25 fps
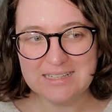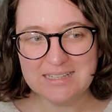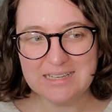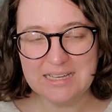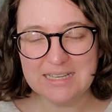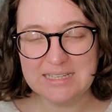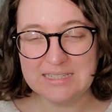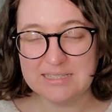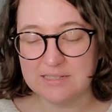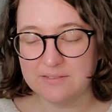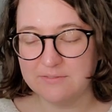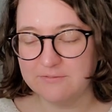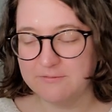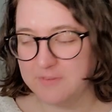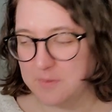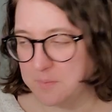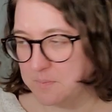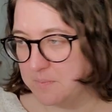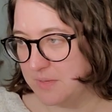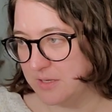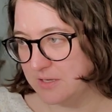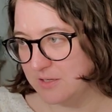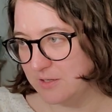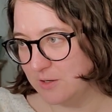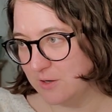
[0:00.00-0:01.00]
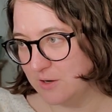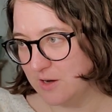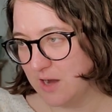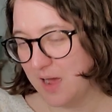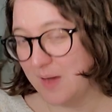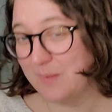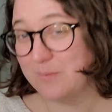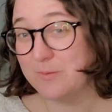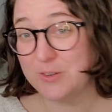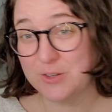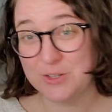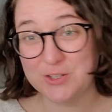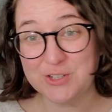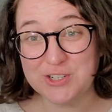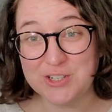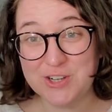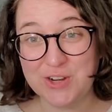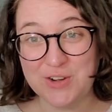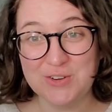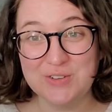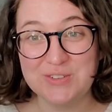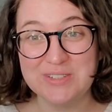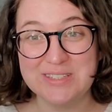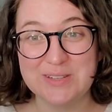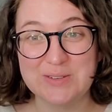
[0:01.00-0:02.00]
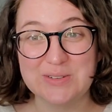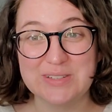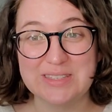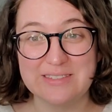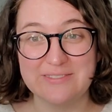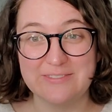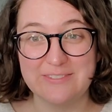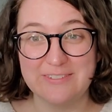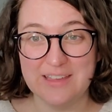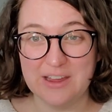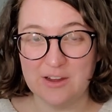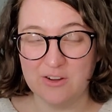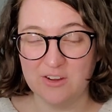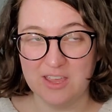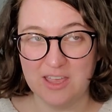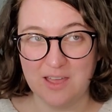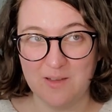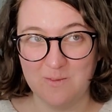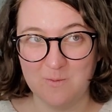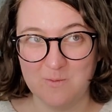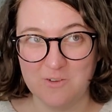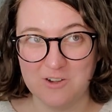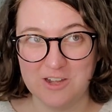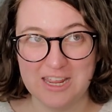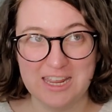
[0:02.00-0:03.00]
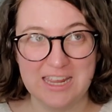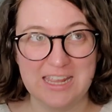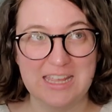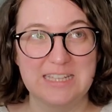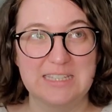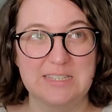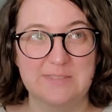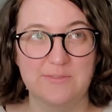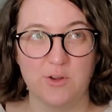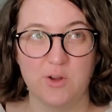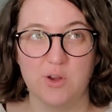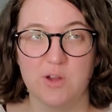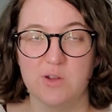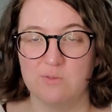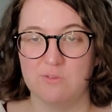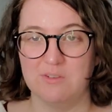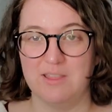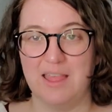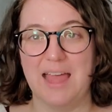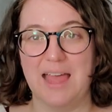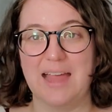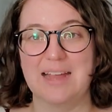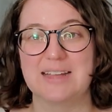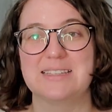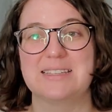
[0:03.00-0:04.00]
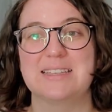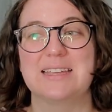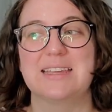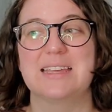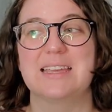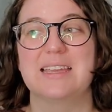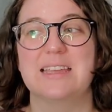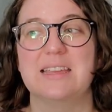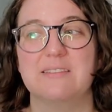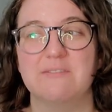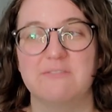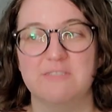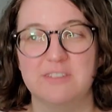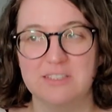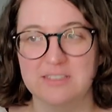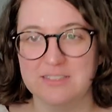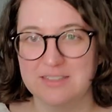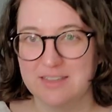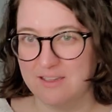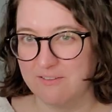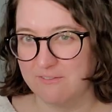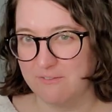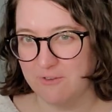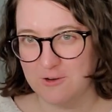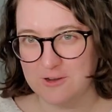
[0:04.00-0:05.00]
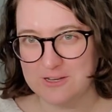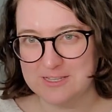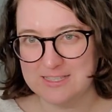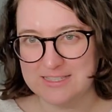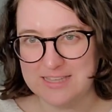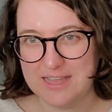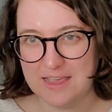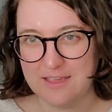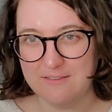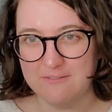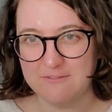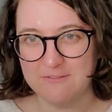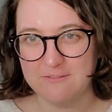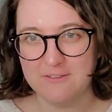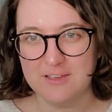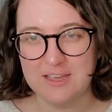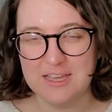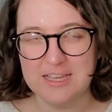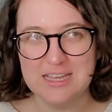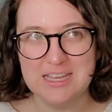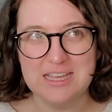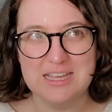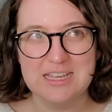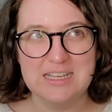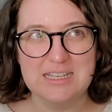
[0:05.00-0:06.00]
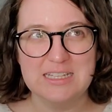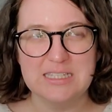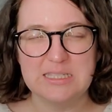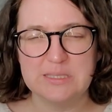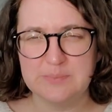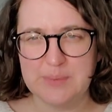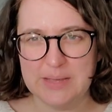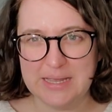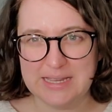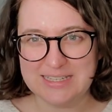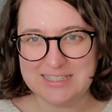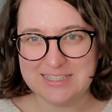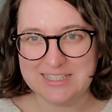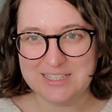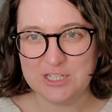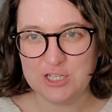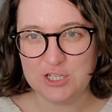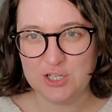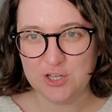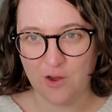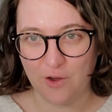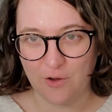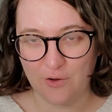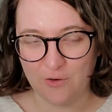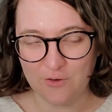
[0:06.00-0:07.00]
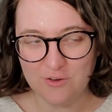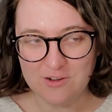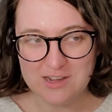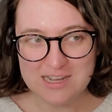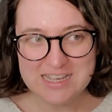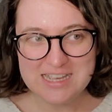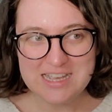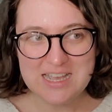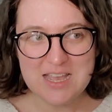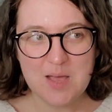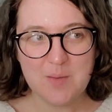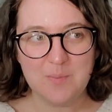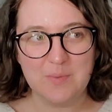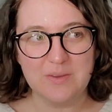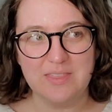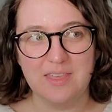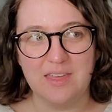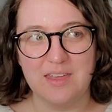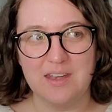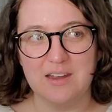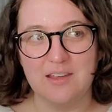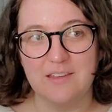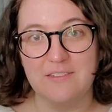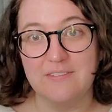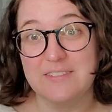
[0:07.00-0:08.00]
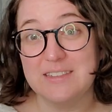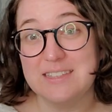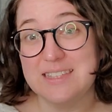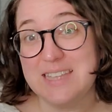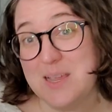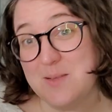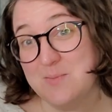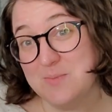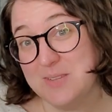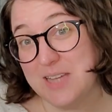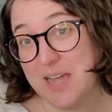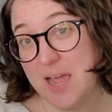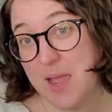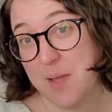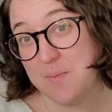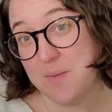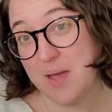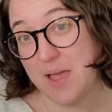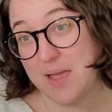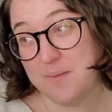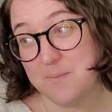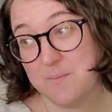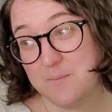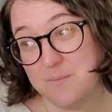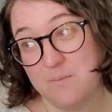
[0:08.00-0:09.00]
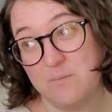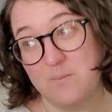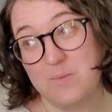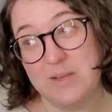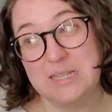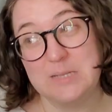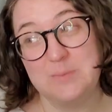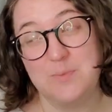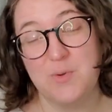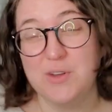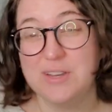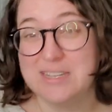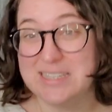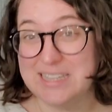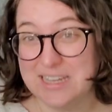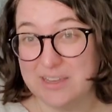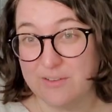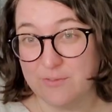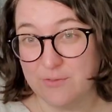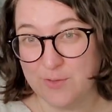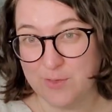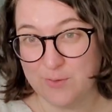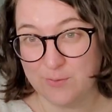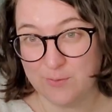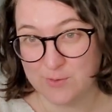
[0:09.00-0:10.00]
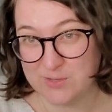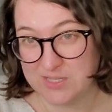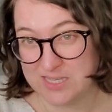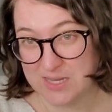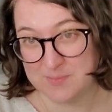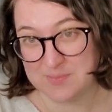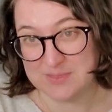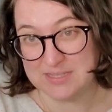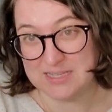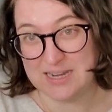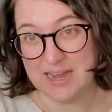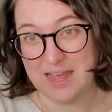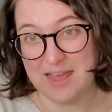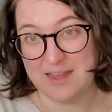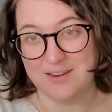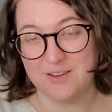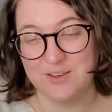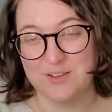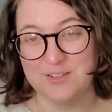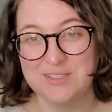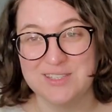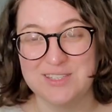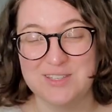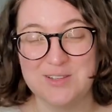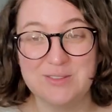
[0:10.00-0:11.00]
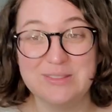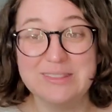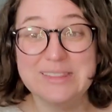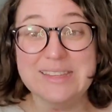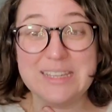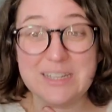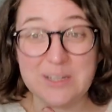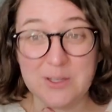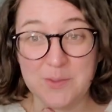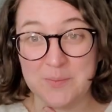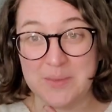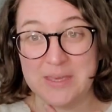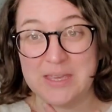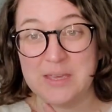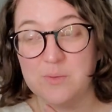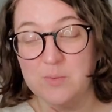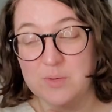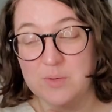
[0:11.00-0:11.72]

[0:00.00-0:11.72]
it's a familiar comfort show, so it's very comforting, it's very relaxing, it feels like a very safe space show. But then at the same time, I'm experiencing it for the first time as an adult. So Little Me